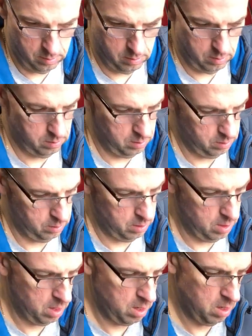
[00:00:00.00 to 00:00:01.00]
Cinch it
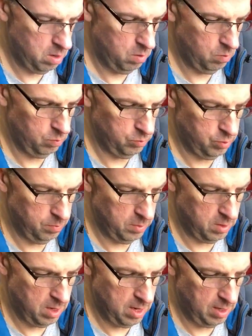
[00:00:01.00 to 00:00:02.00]
down, we'll trim the
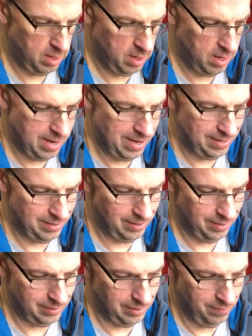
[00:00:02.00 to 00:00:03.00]
tag in. I
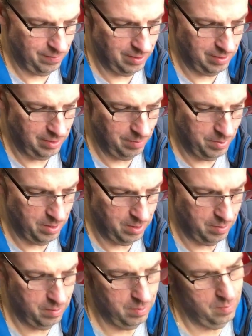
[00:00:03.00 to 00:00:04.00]
like leaving a little bit,
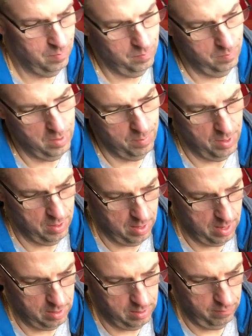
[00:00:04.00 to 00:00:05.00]
maybe
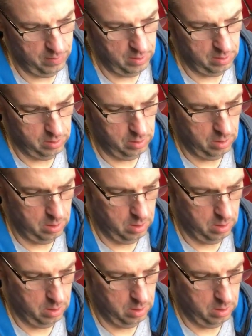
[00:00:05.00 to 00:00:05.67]
1/8 of an inch